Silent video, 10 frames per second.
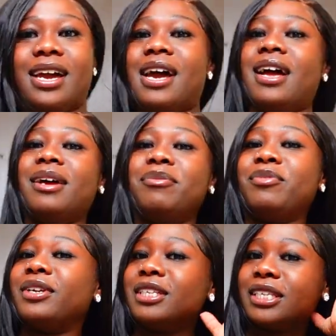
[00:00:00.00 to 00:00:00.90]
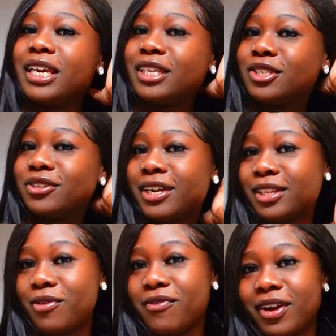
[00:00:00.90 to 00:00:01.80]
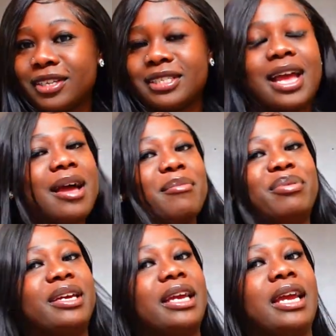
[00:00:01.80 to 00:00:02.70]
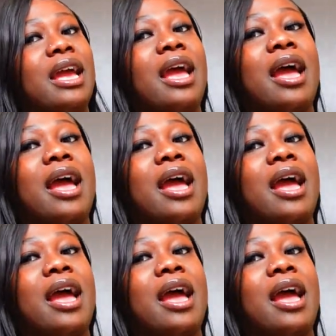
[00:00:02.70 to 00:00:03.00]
I wanted to get straight the first time, but